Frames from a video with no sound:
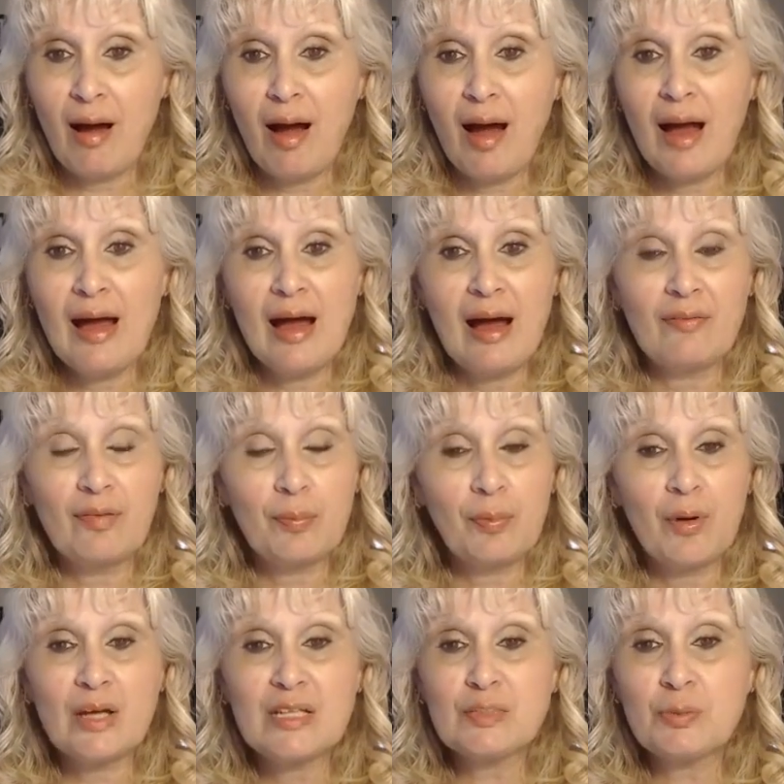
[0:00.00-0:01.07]
I have a
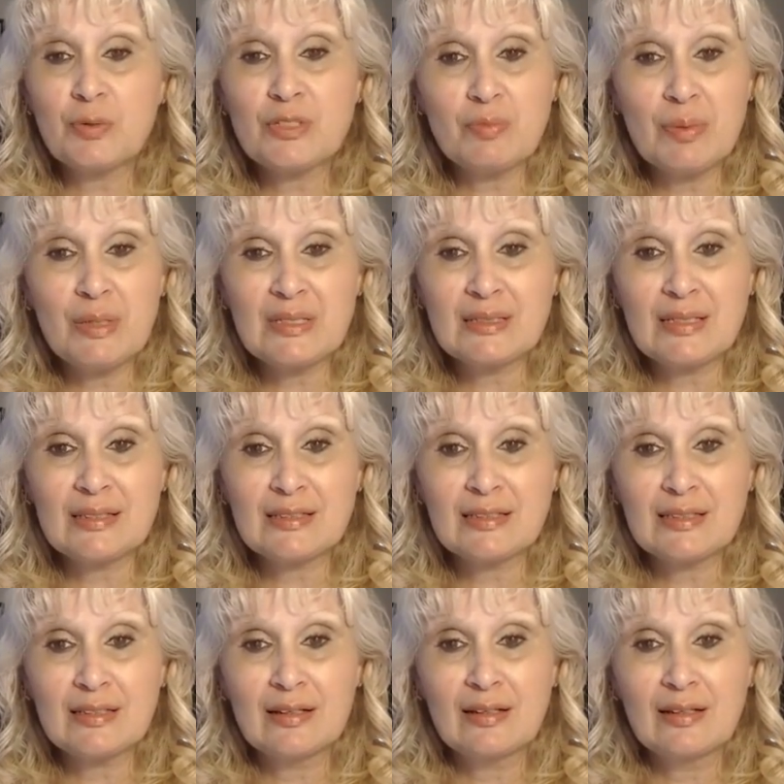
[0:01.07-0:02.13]
prosperous business.